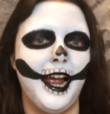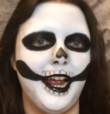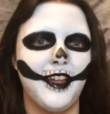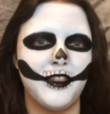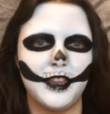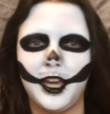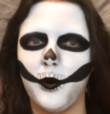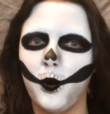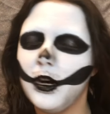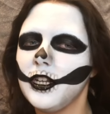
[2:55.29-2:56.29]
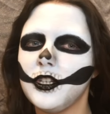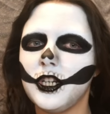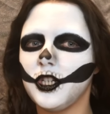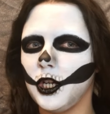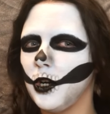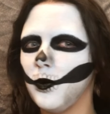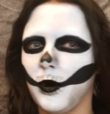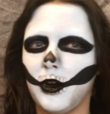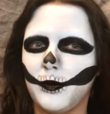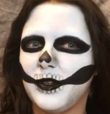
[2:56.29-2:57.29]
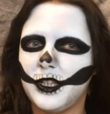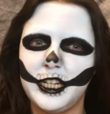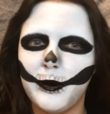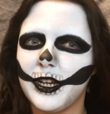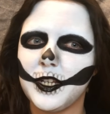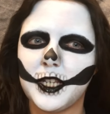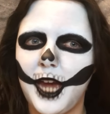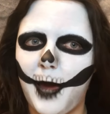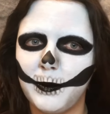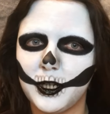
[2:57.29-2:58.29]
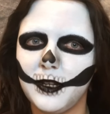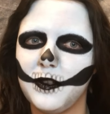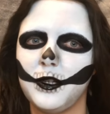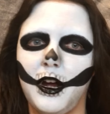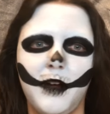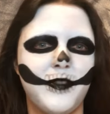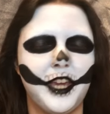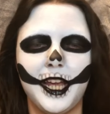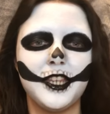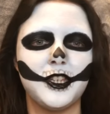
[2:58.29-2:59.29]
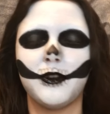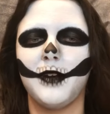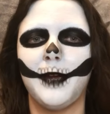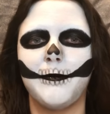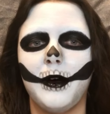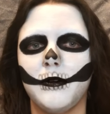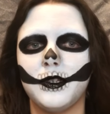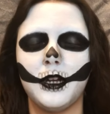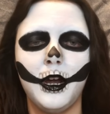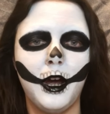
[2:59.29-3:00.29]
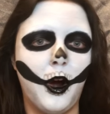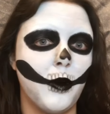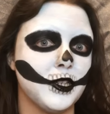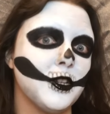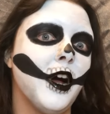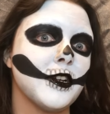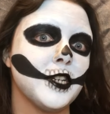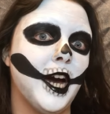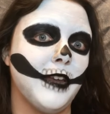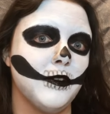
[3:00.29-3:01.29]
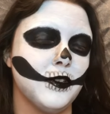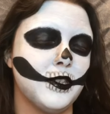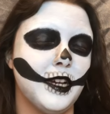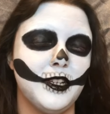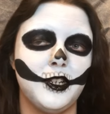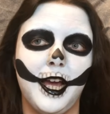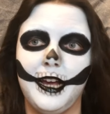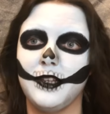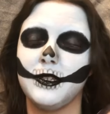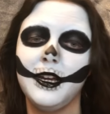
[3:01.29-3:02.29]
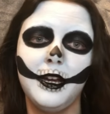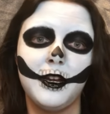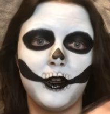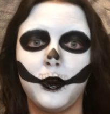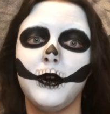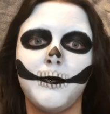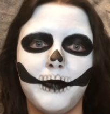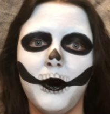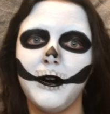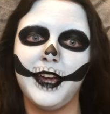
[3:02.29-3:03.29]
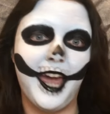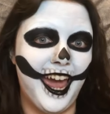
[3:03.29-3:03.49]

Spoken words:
And the 1 to 2 word mysterious captions of the Instagram posts are song titles such as Good Boy